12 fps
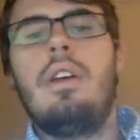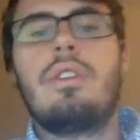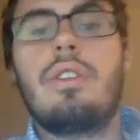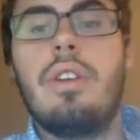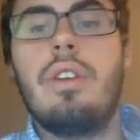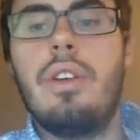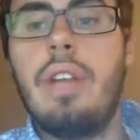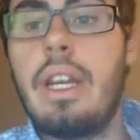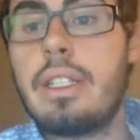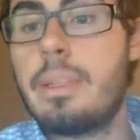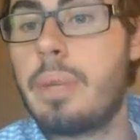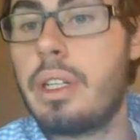So
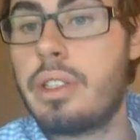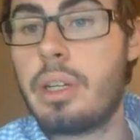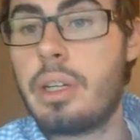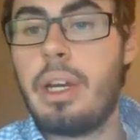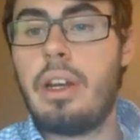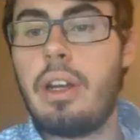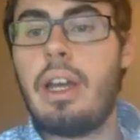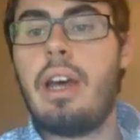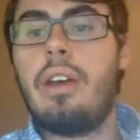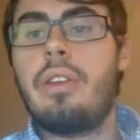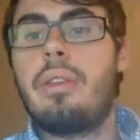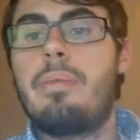next I'm going to talk about
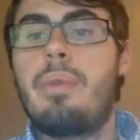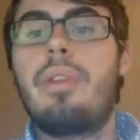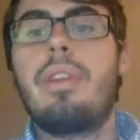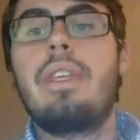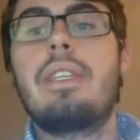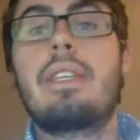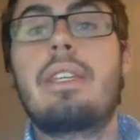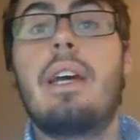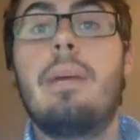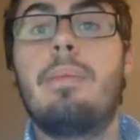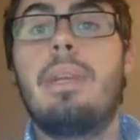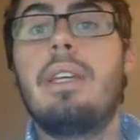how both of these
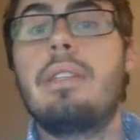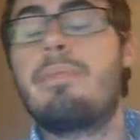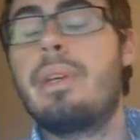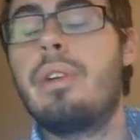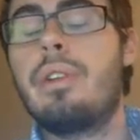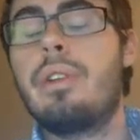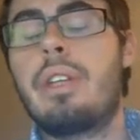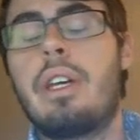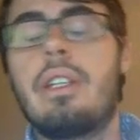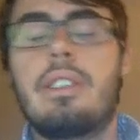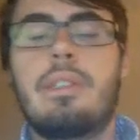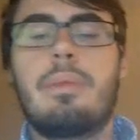companies build
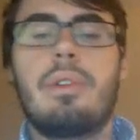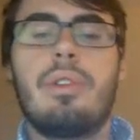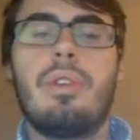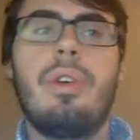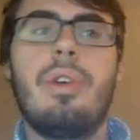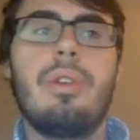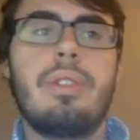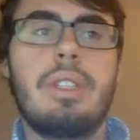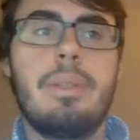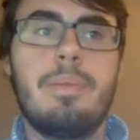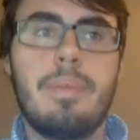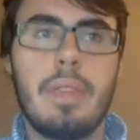customer
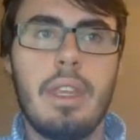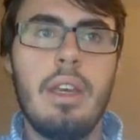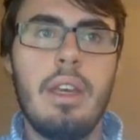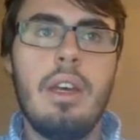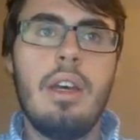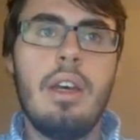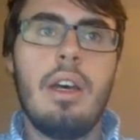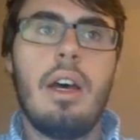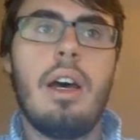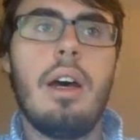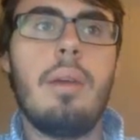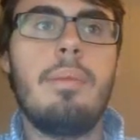loyalty.
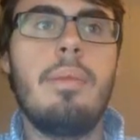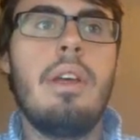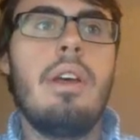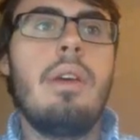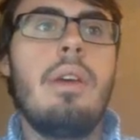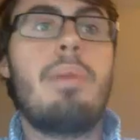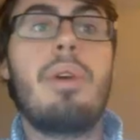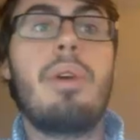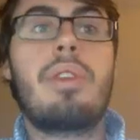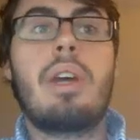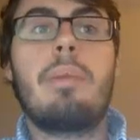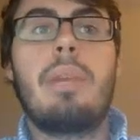
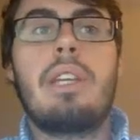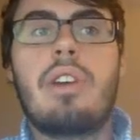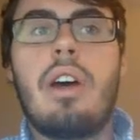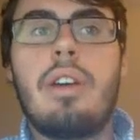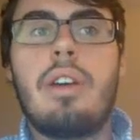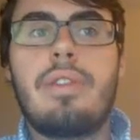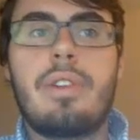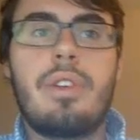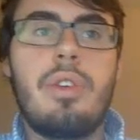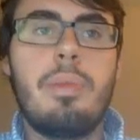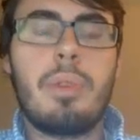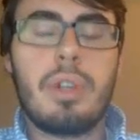Both companies offer
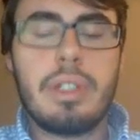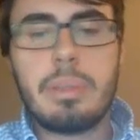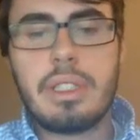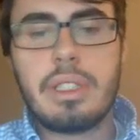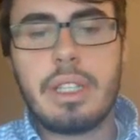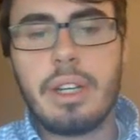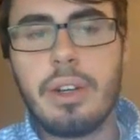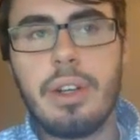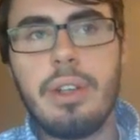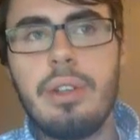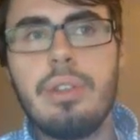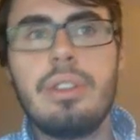numerous
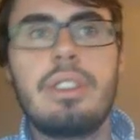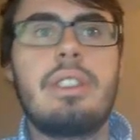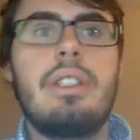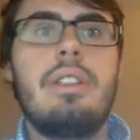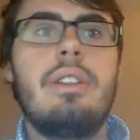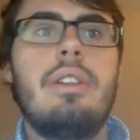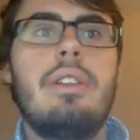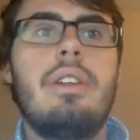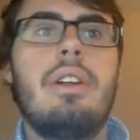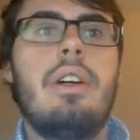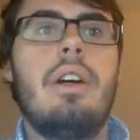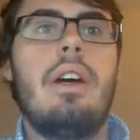materials
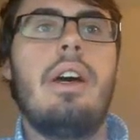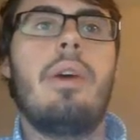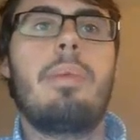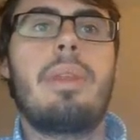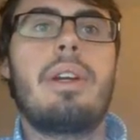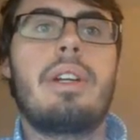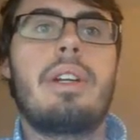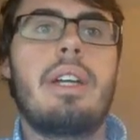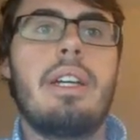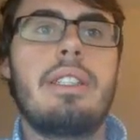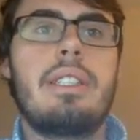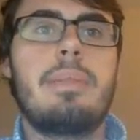to help their
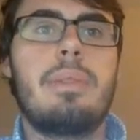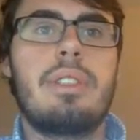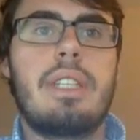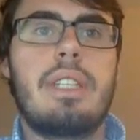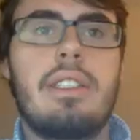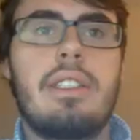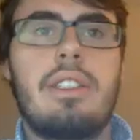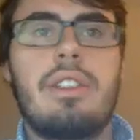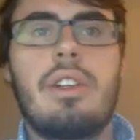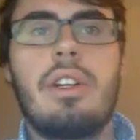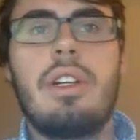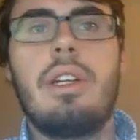customers
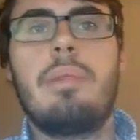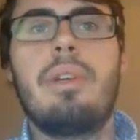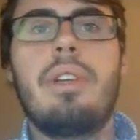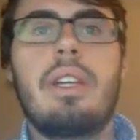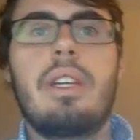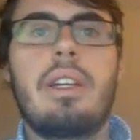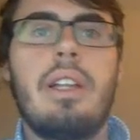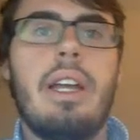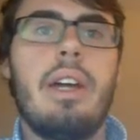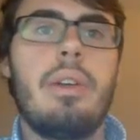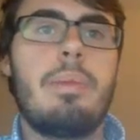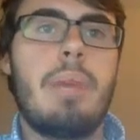started building
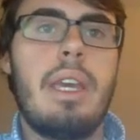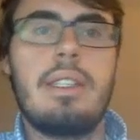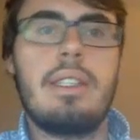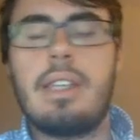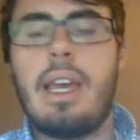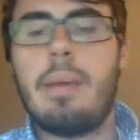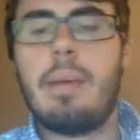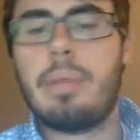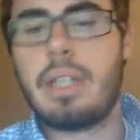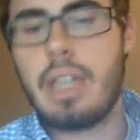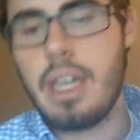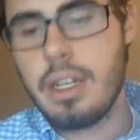cloud-based
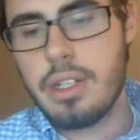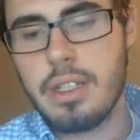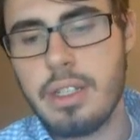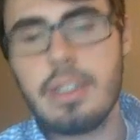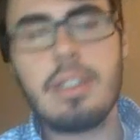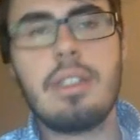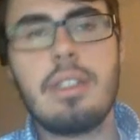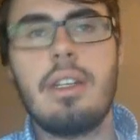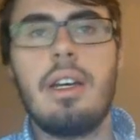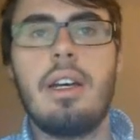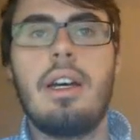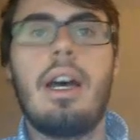applications.
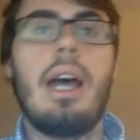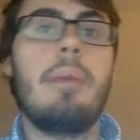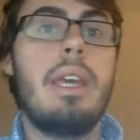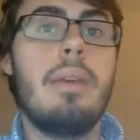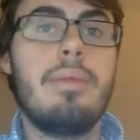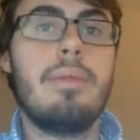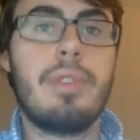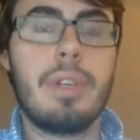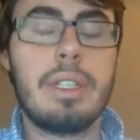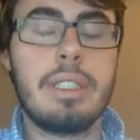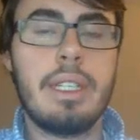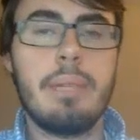IBM, for
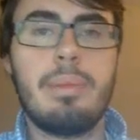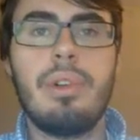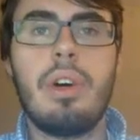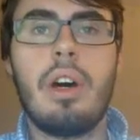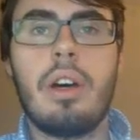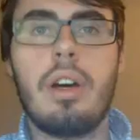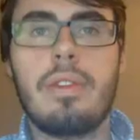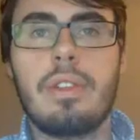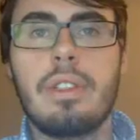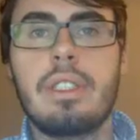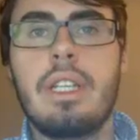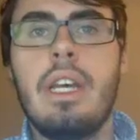example,
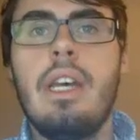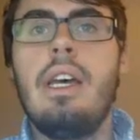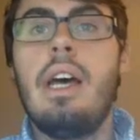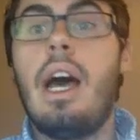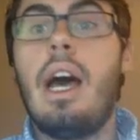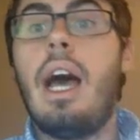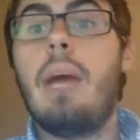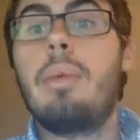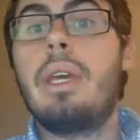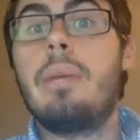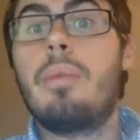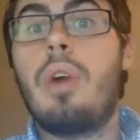offers
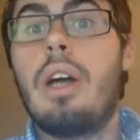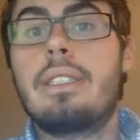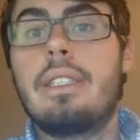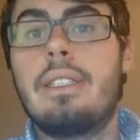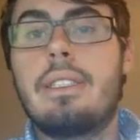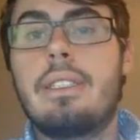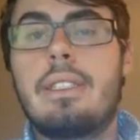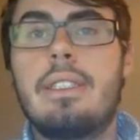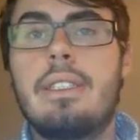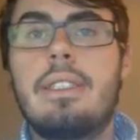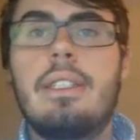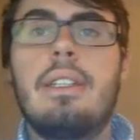IBM Watson
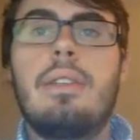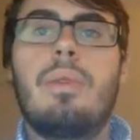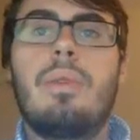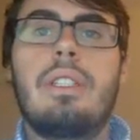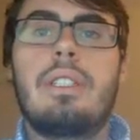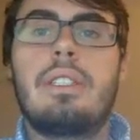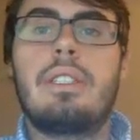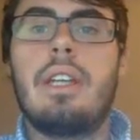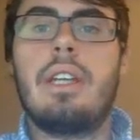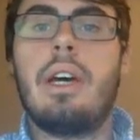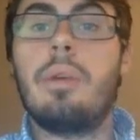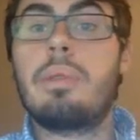Assistant, which
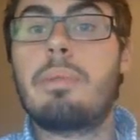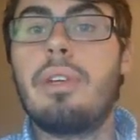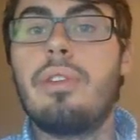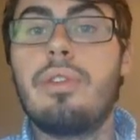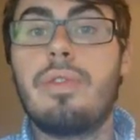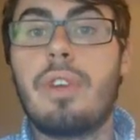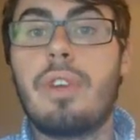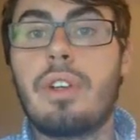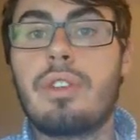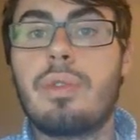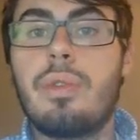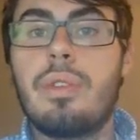helps build
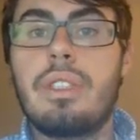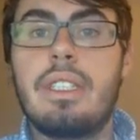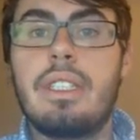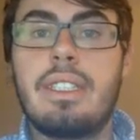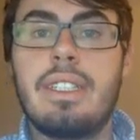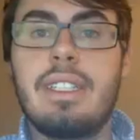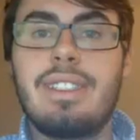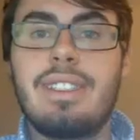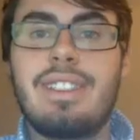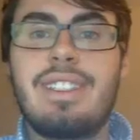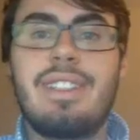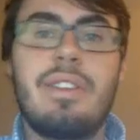virtual
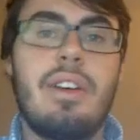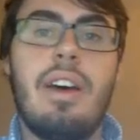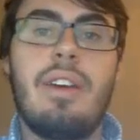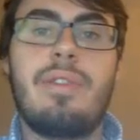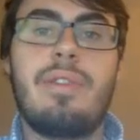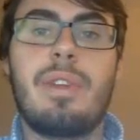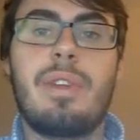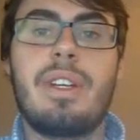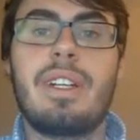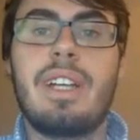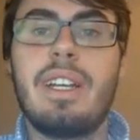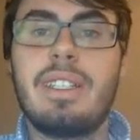assistants for their
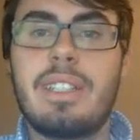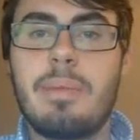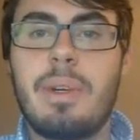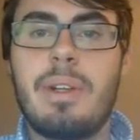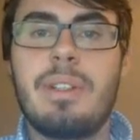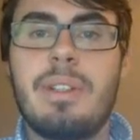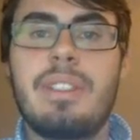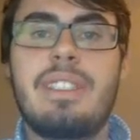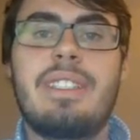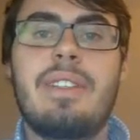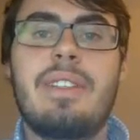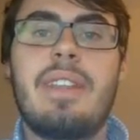customers
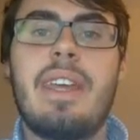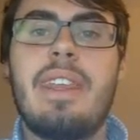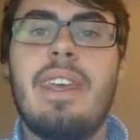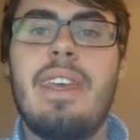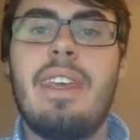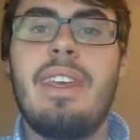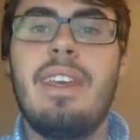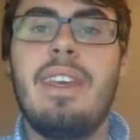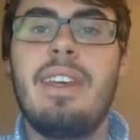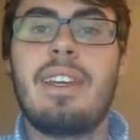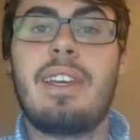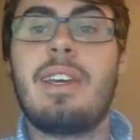so that they
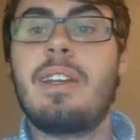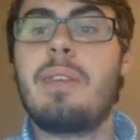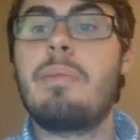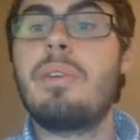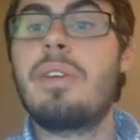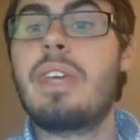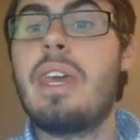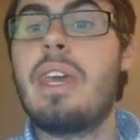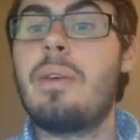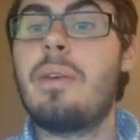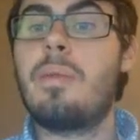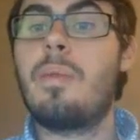can
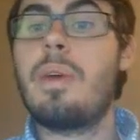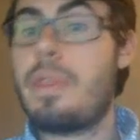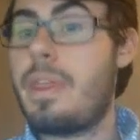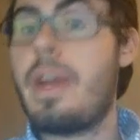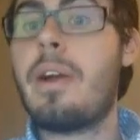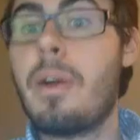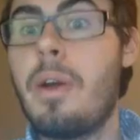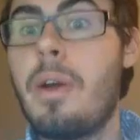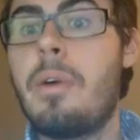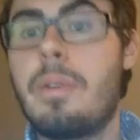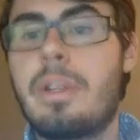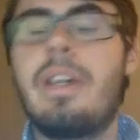communicate with their
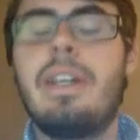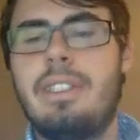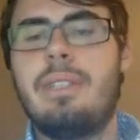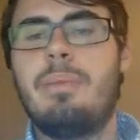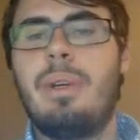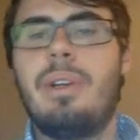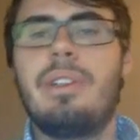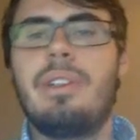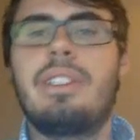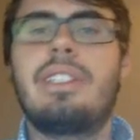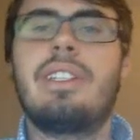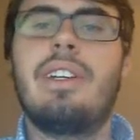own
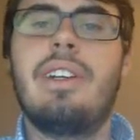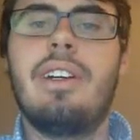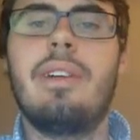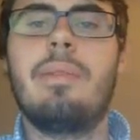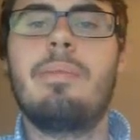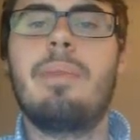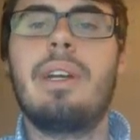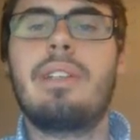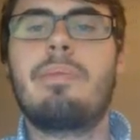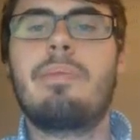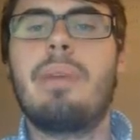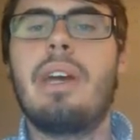customers
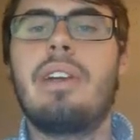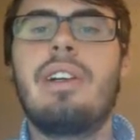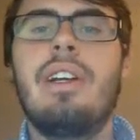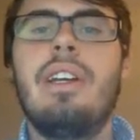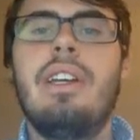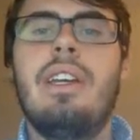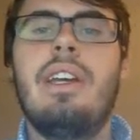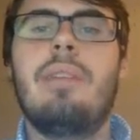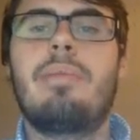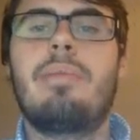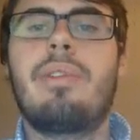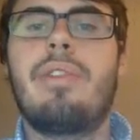much better
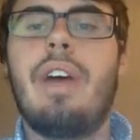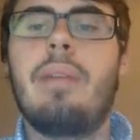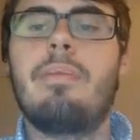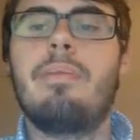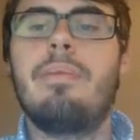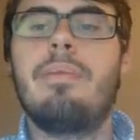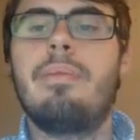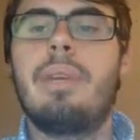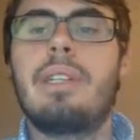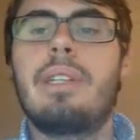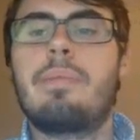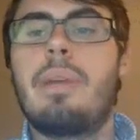and provide
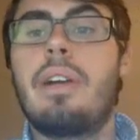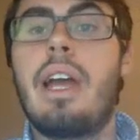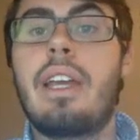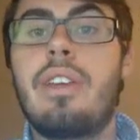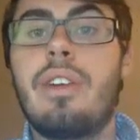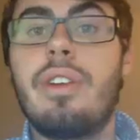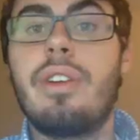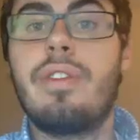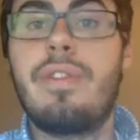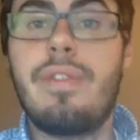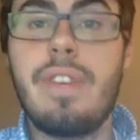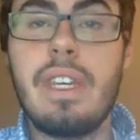much better accurate
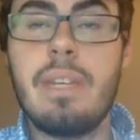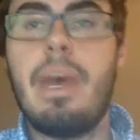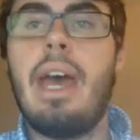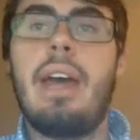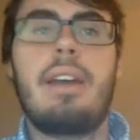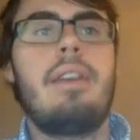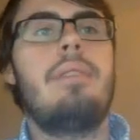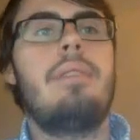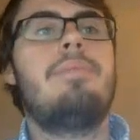feedback.